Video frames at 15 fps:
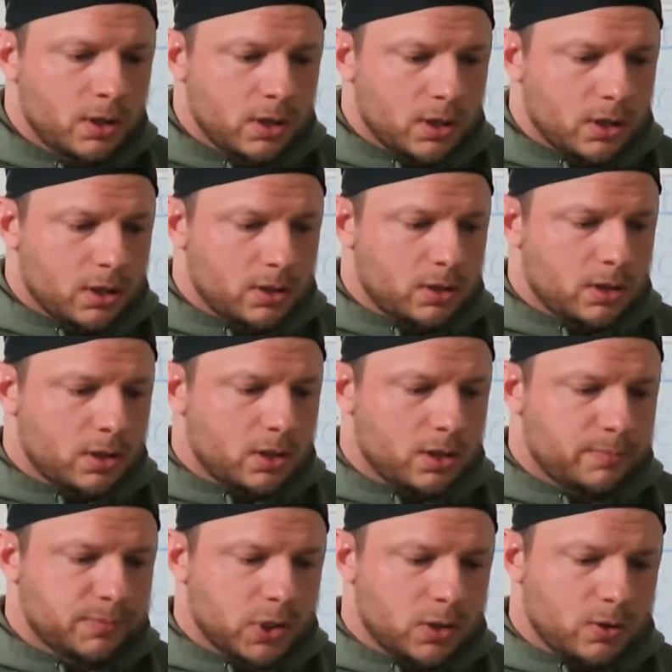
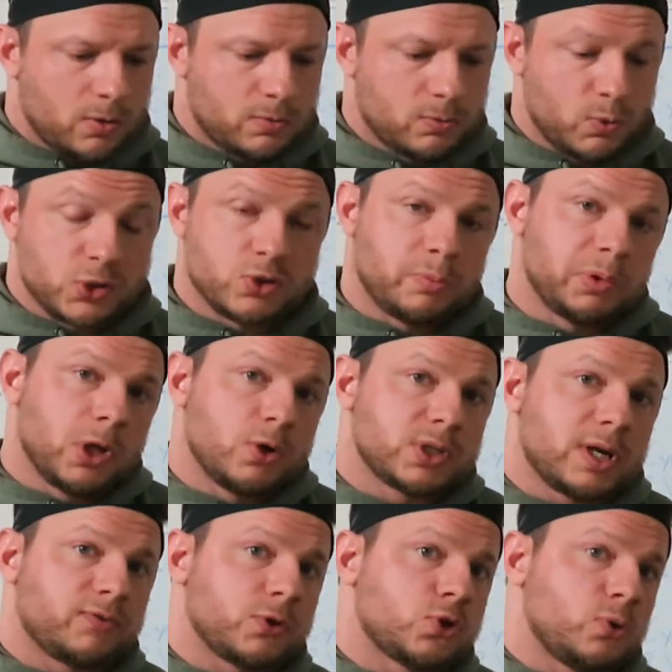And whistle blows
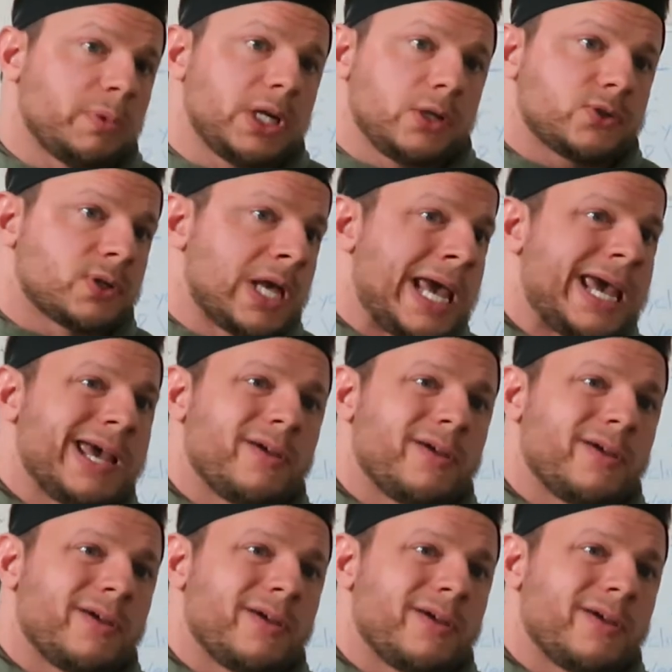after 2 minutes.